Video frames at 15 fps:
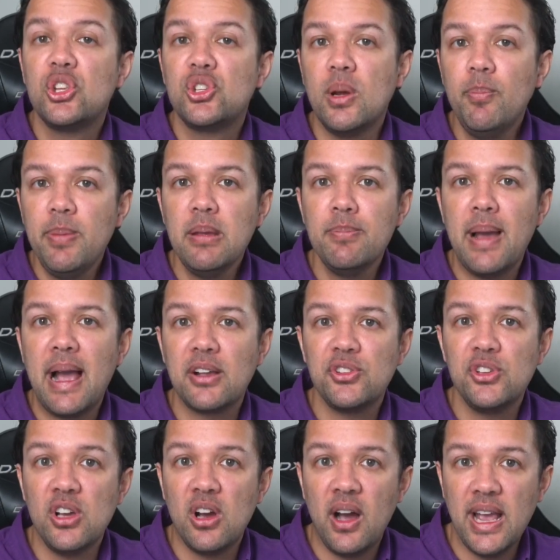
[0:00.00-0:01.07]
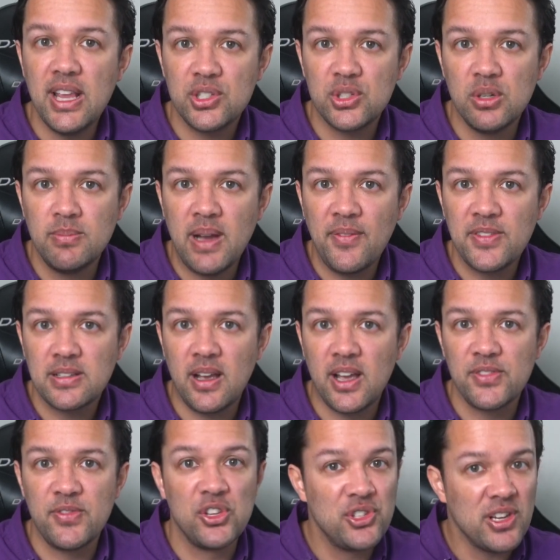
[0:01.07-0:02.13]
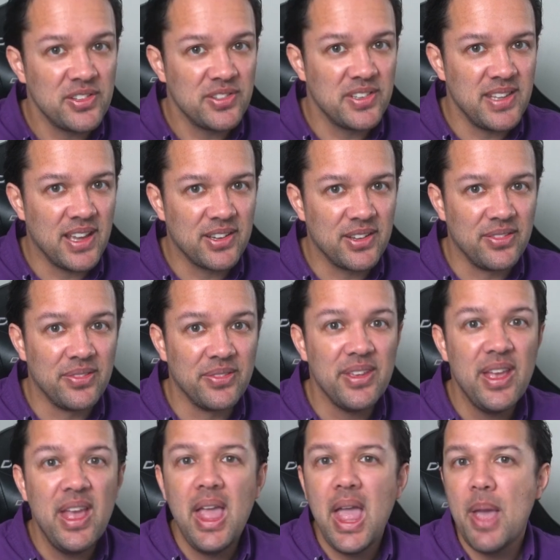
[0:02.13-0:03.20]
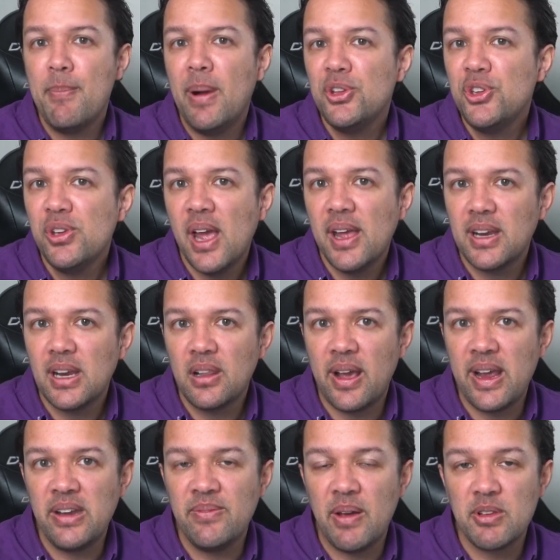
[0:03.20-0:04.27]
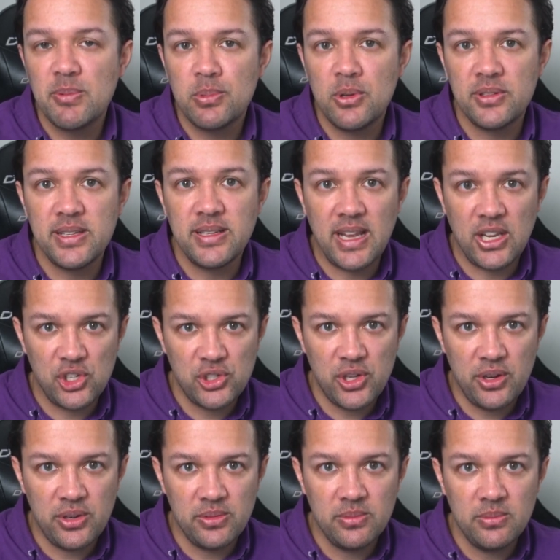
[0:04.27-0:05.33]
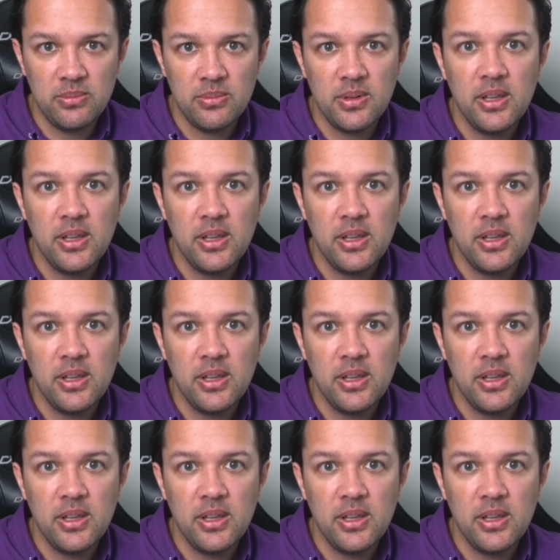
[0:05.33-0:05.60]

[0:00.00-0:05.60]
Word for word: Jumping back to your high school maths class for just a second, imagine you had a line that was plotted as shown.